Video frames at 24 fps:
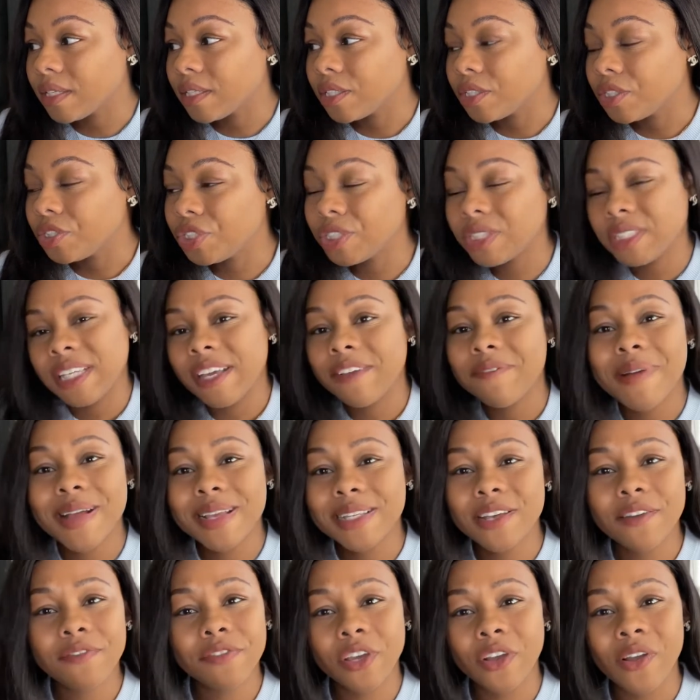Just give
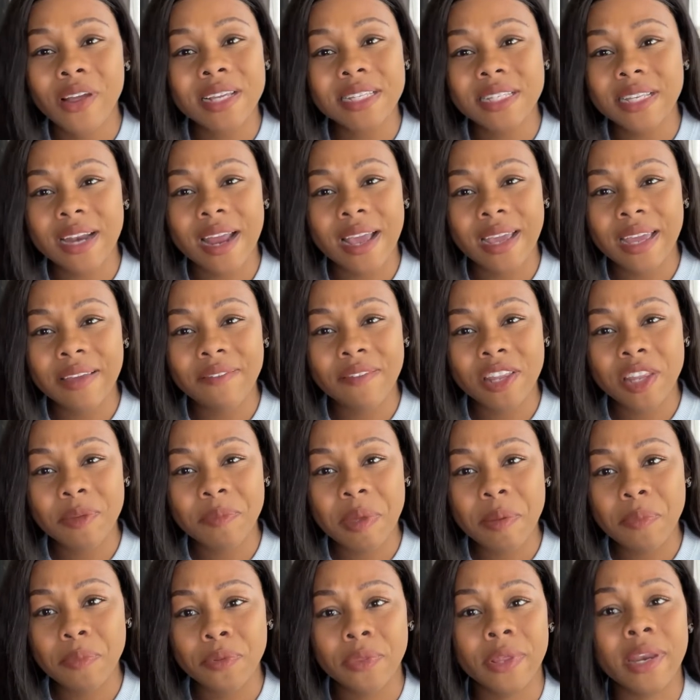myself the grace that I give other
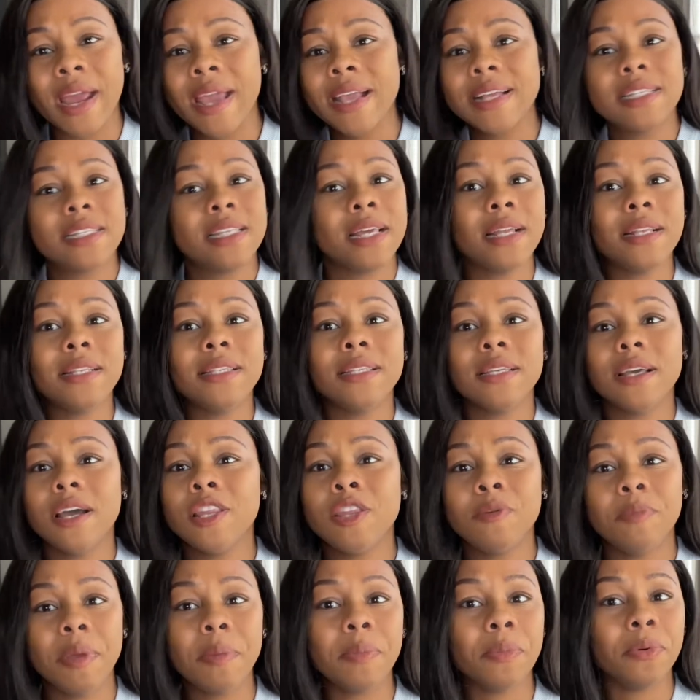people, that I extend to other
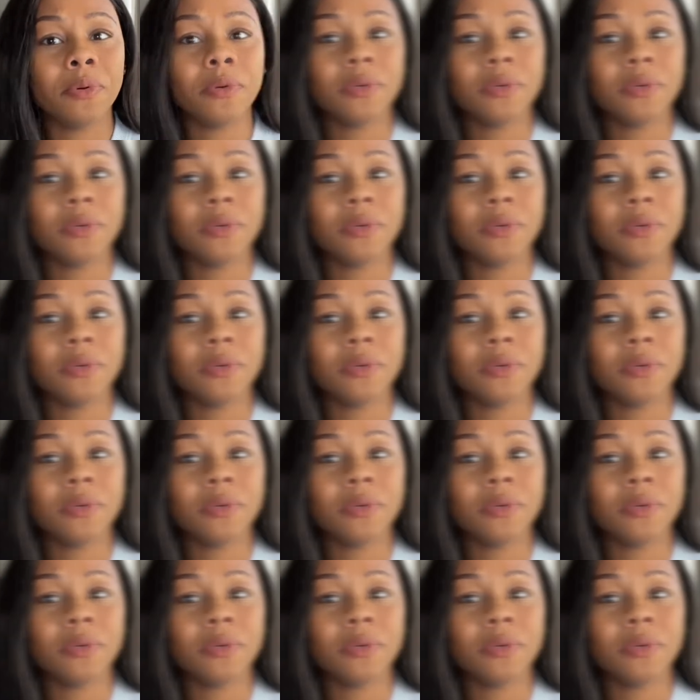people.